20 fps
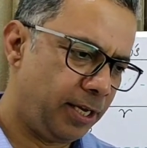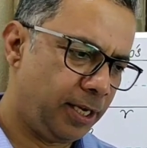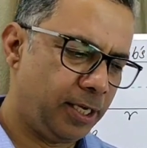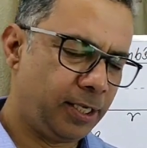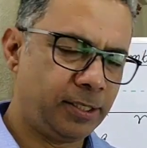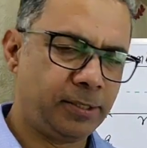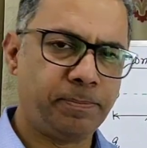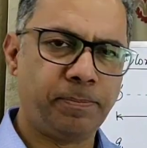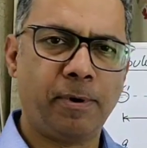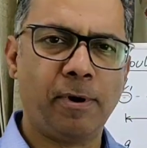
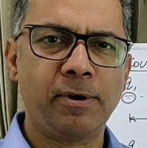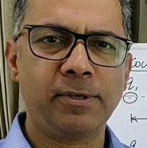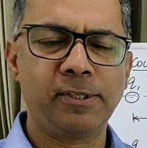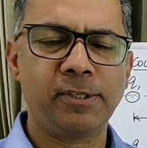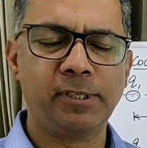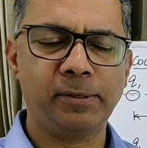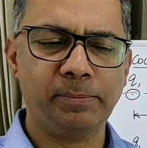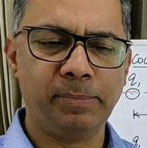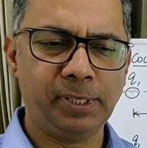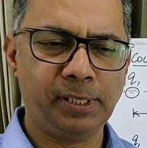is
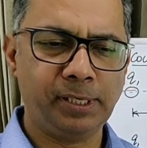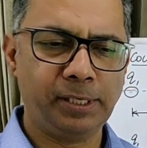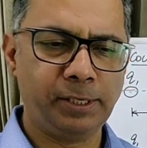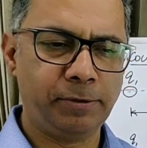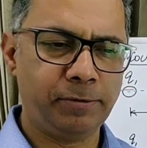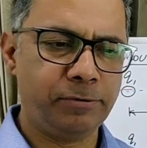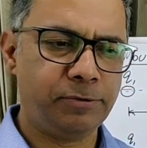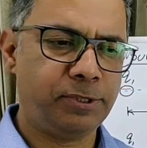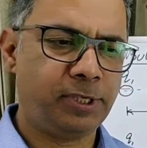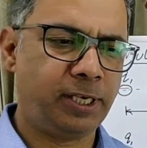possible
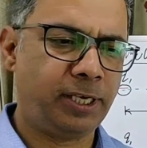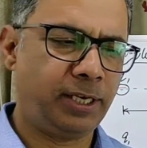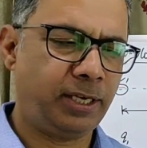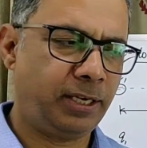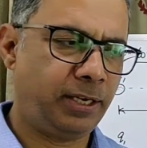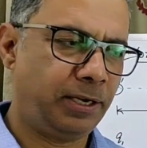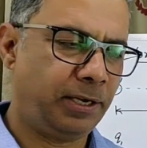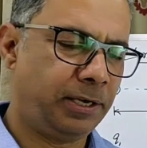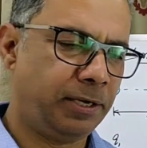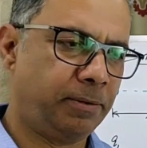
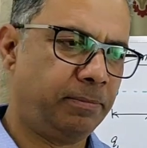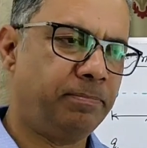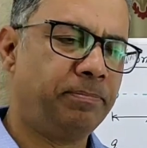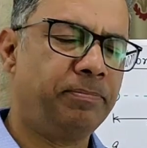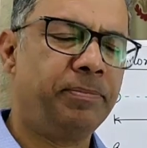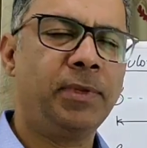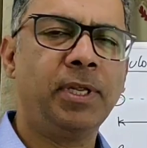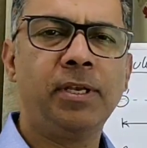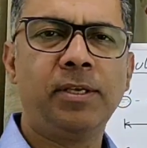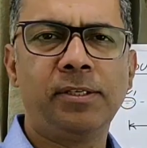using
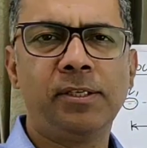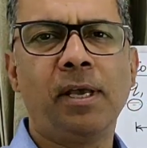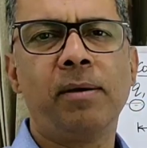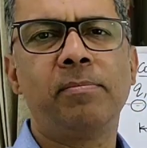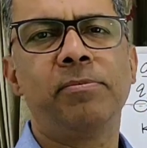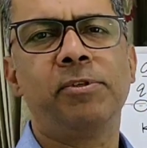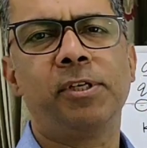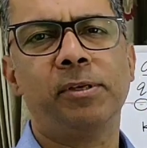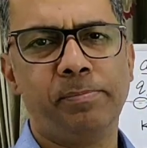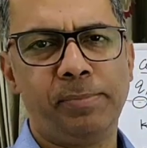
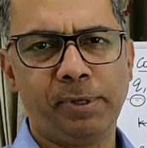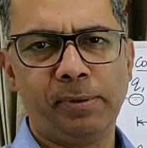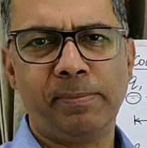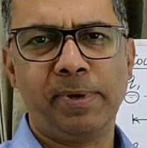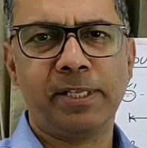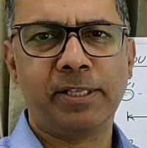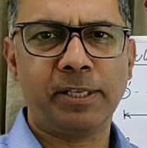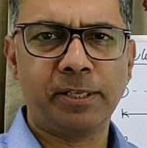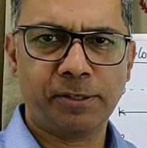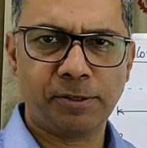some simple
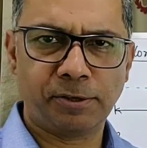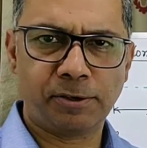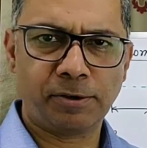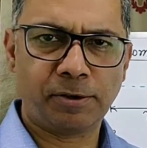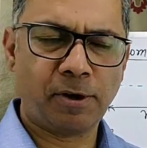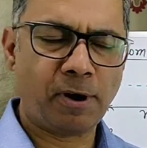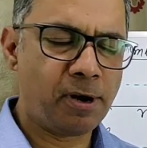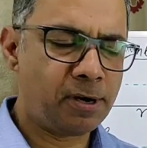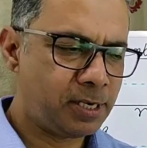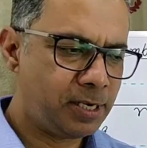methods or
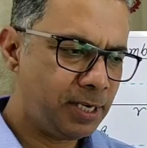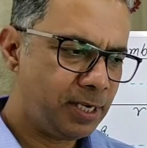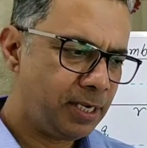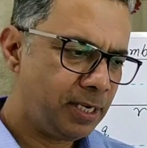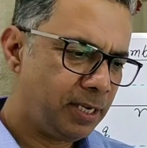not.